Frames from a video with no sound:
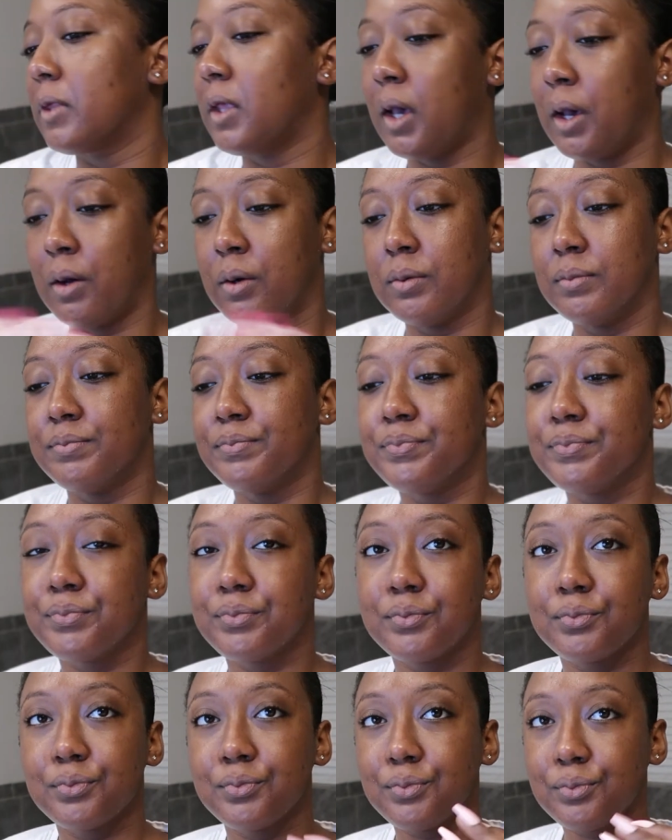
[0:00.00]

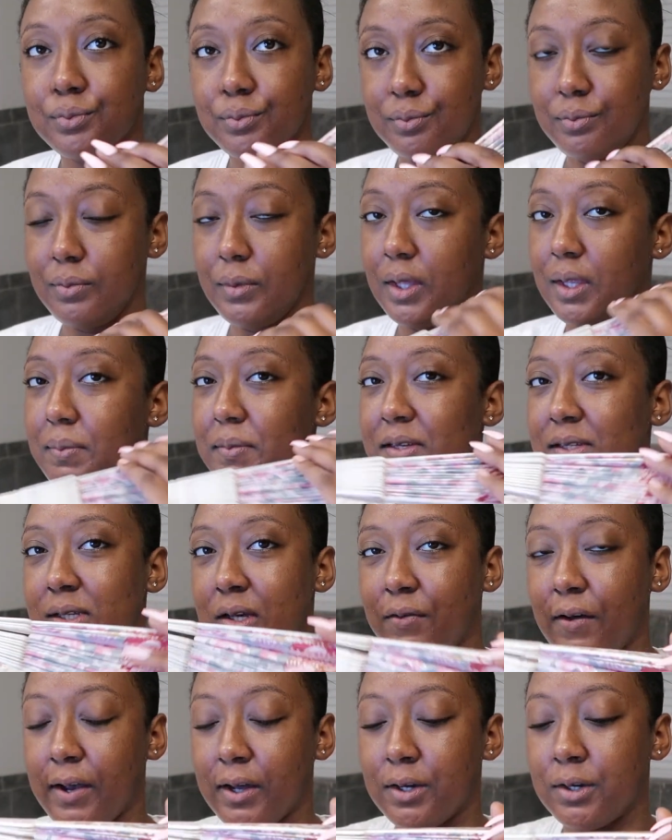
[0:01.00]
Let me see
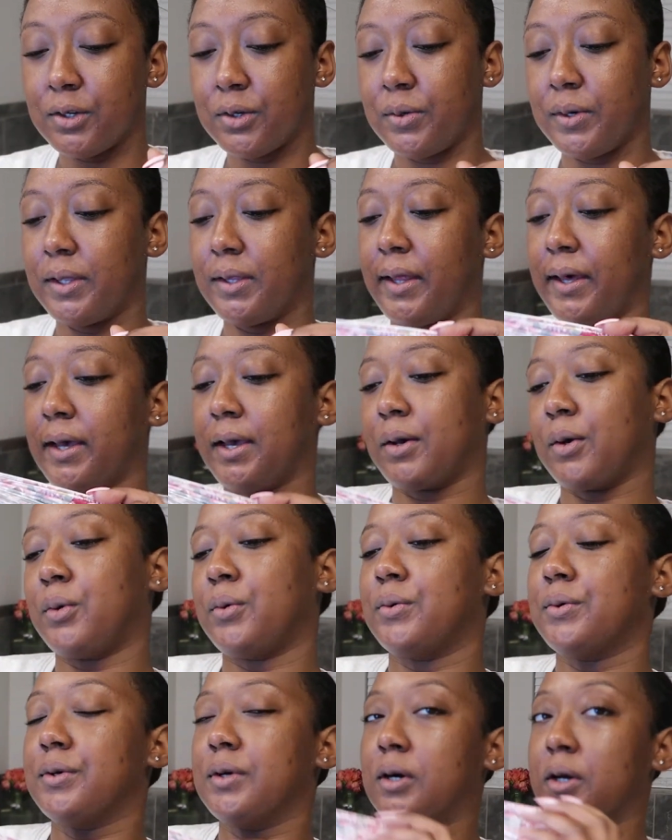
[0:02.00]
if I can do it like
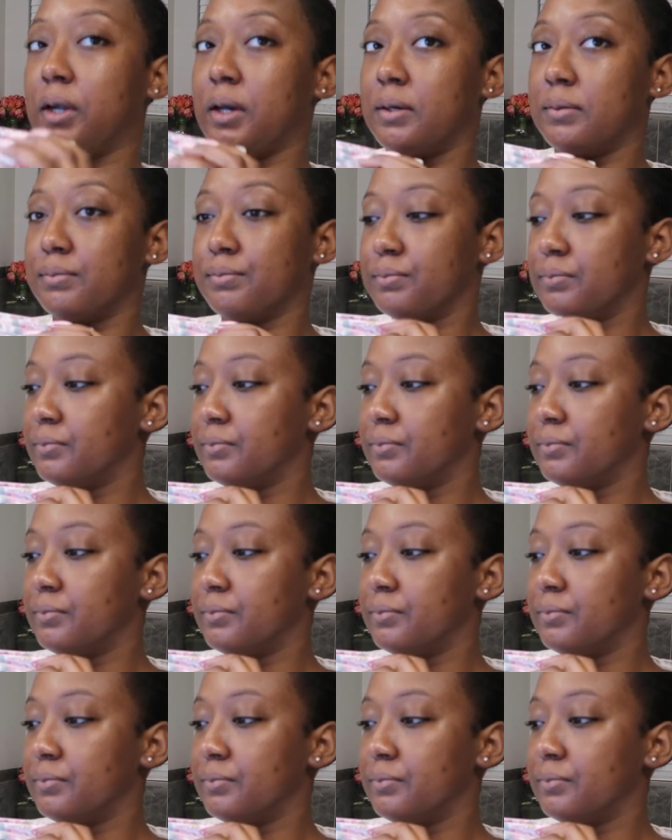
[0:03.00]
cool, hold on.